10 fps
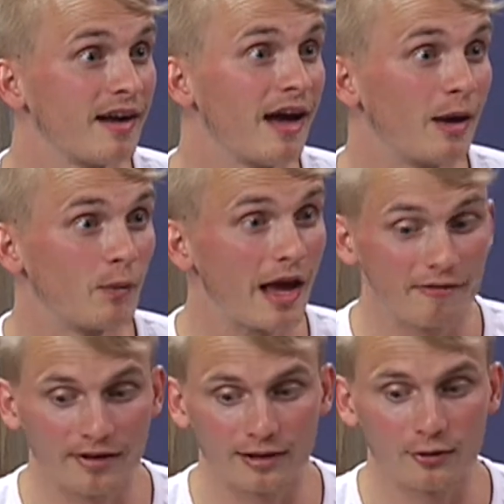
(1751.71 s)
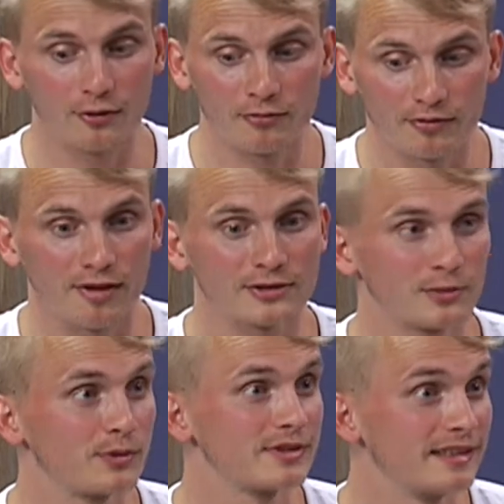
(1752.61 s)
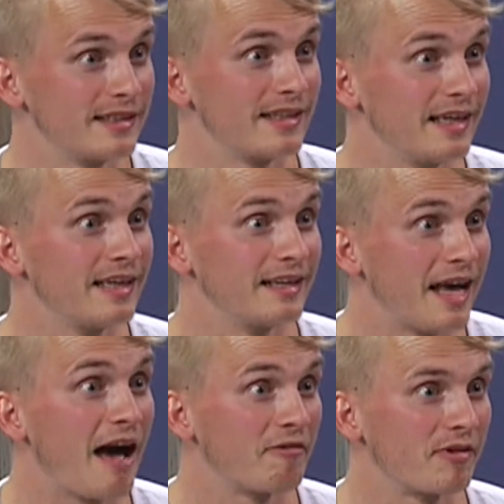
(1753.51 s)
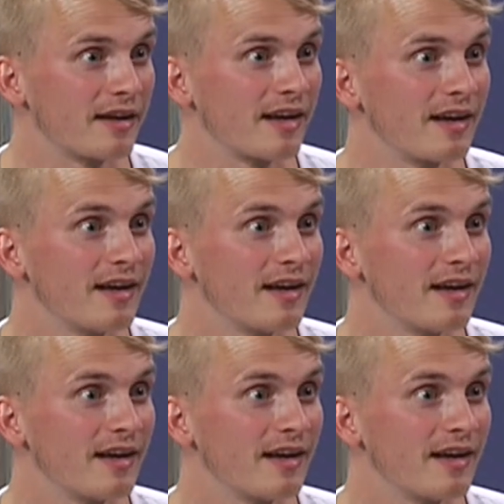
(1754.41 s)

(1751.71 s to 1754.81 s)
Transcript: No and kidding. we have got a lot of customers in, in Africa.